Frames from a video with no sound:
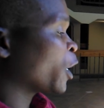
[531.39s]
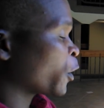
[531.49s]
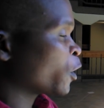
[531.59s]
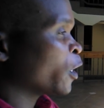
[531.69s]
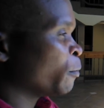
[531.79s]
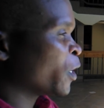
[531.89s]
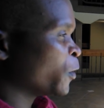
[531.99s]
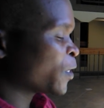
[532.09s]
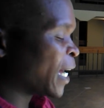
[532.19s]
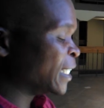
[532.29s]
curriculum
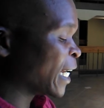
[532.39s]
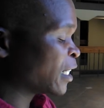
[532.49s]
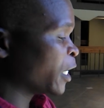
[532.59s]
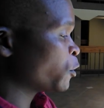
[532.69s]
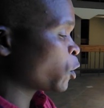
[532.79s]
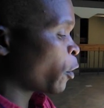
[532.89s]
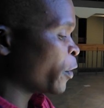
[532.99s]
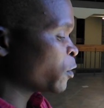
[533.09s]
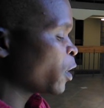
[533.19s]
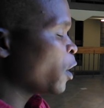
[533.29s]
because I take the
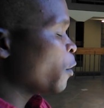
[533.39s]
stories